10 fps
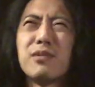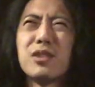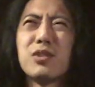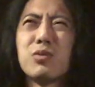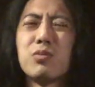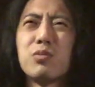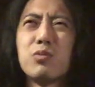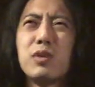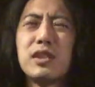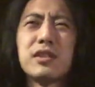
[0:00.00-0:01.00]
just
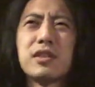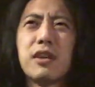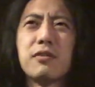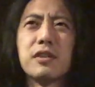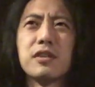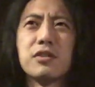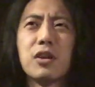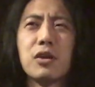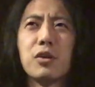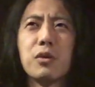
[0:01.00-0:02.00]
rediscovering the
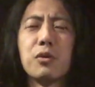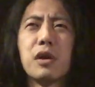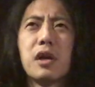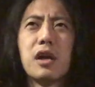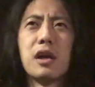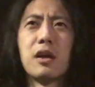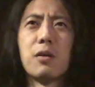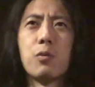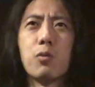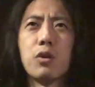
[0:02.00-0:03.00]
cello,
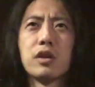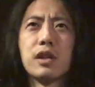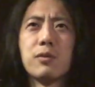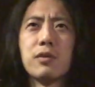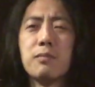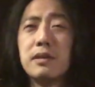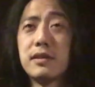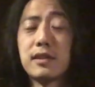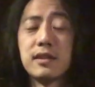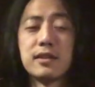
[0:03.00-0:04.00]
working with
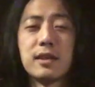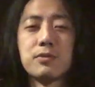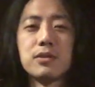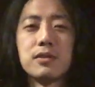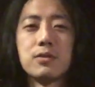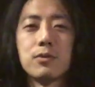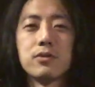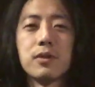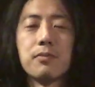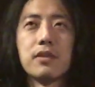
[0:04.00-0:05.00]
misconceptions or
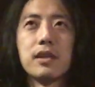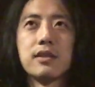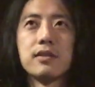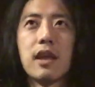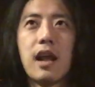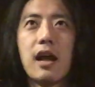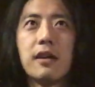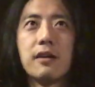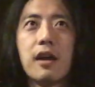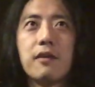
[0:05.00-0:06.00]
some things that
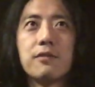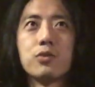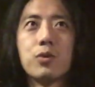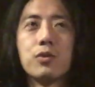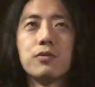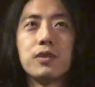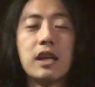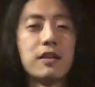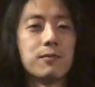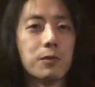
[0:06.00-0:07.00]
I have sort of
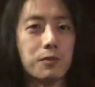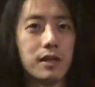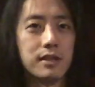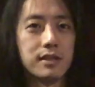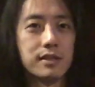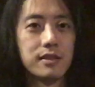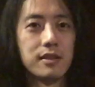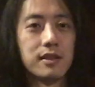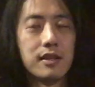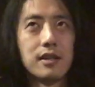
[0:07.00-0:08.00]
taken for granted,
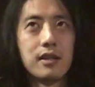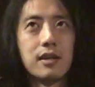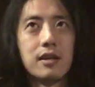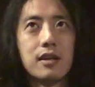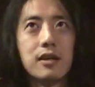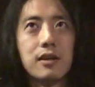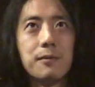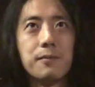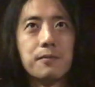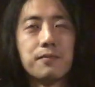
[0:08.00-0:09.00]

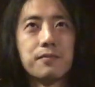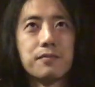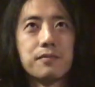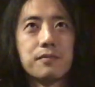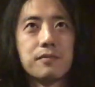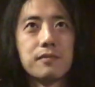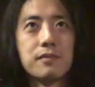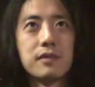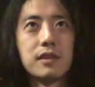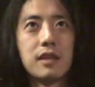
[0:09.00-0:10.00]
um,
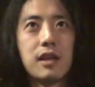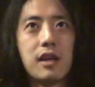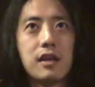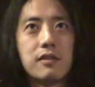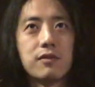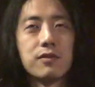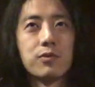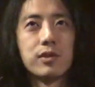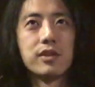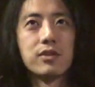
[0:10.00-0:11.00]
and
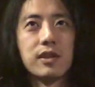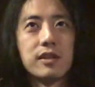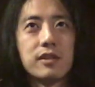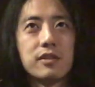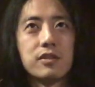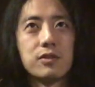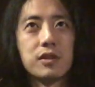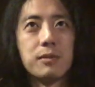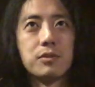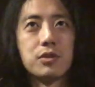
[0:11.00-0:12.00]
really trying to
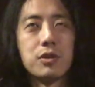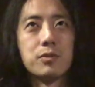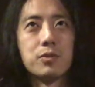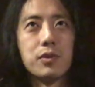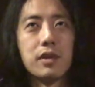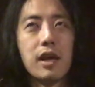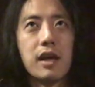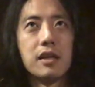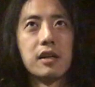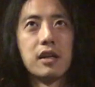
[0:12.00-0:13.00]
come to terms with
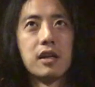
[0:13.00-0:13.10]
that.